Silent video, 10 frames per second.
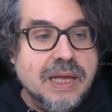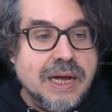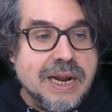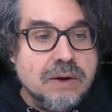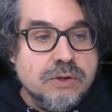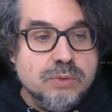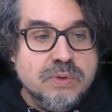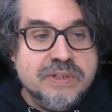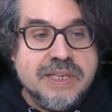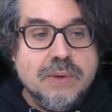And I'm going to do
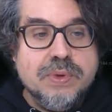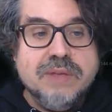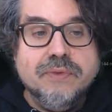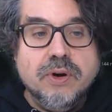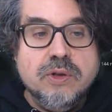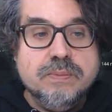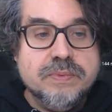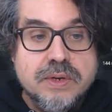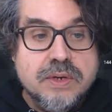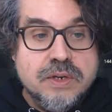the same with the volume.
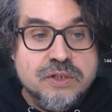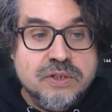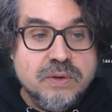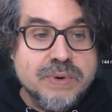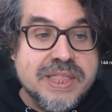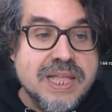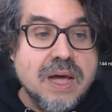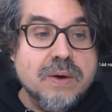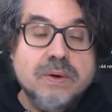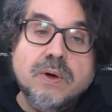So right
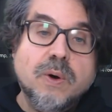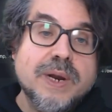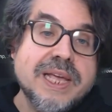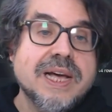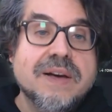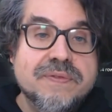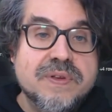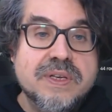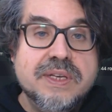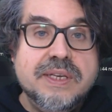now, all I have
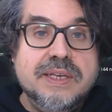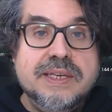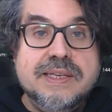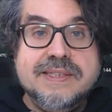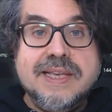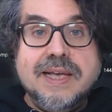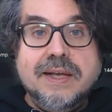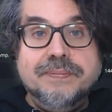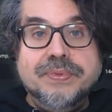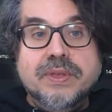is a